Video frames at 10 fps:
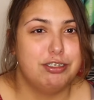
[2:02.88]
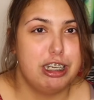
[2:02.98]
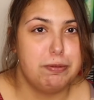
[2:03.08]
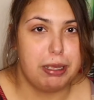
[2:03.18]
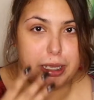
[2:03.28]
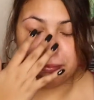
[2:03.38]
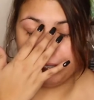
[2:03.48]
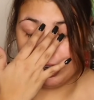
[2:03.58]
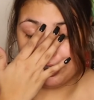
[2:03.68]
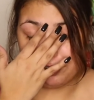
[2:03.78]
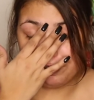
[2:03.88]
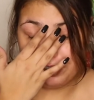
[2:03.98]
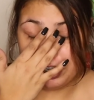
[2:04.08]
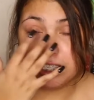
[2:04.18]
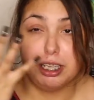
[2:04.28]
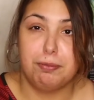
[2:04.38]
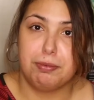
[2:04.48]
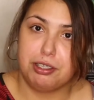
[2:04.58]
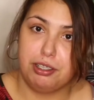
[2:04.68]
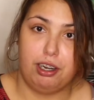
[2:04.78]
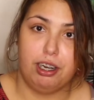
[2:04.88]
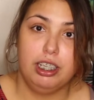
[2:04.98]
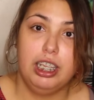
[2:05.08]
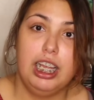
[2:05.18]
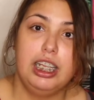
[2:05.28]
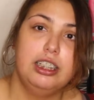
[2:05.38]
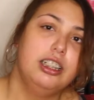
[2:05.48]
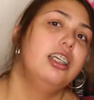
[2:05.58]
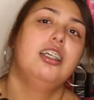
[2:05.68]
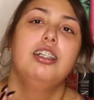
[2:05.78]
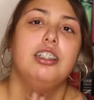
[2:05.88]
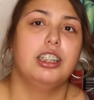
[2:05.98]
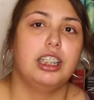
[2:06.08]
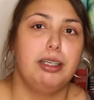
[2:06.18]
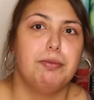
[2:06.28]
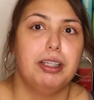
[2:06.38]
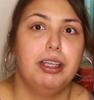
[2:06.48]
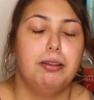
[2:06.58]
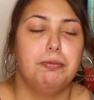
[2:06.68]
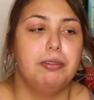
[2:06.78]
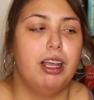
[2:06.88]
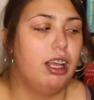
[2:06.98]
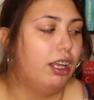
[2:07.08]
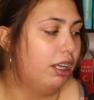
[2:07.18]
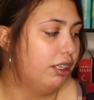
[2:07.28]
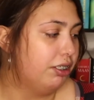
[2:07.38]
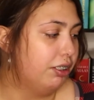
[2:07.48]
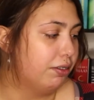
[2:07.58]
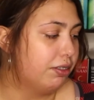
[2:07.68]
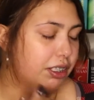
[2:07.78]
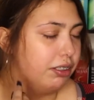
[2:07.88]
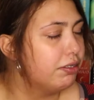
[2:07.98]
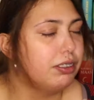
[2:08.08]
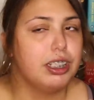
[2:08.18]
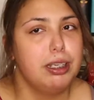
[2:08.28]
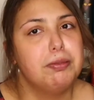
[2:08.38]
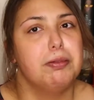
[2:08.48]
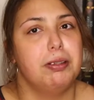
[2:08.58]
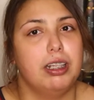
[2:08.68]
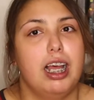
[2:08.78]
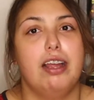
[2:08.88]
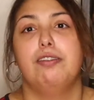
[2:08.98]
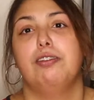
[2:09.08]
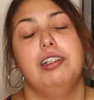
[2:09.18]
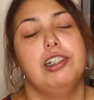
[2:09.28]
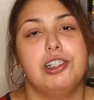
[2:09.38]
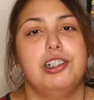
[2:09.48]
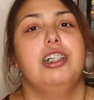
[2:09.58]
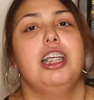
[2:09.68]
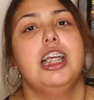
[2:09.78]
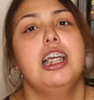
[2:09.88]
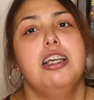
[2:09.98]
one baby and she feeds them starlight to keep them, you know, to, to keep them alive through the journey.